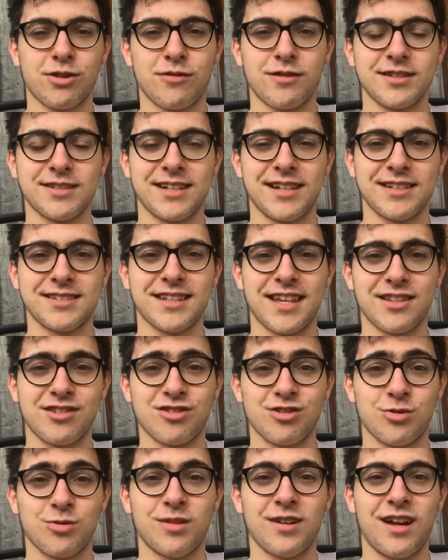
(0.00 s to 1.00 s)
Norwich City
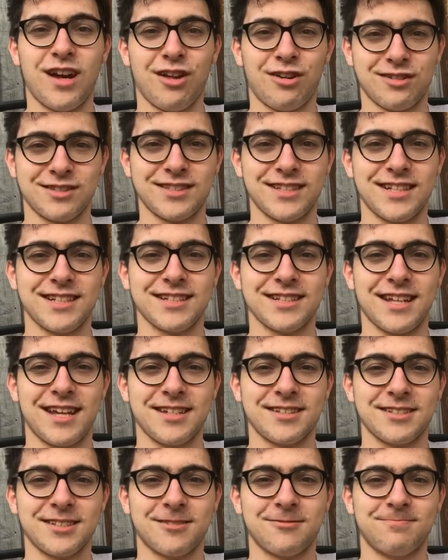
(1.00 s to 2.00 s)
Central, and I'll see you
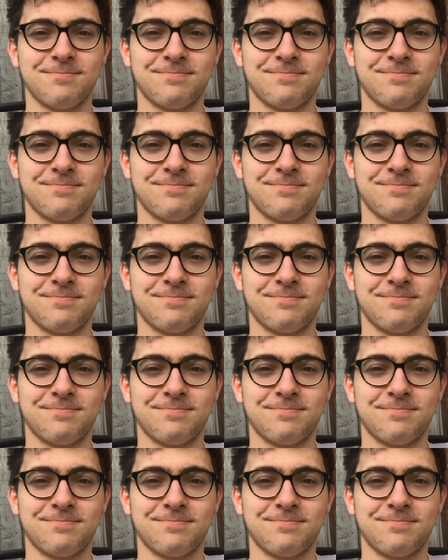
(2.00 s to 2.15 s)
later.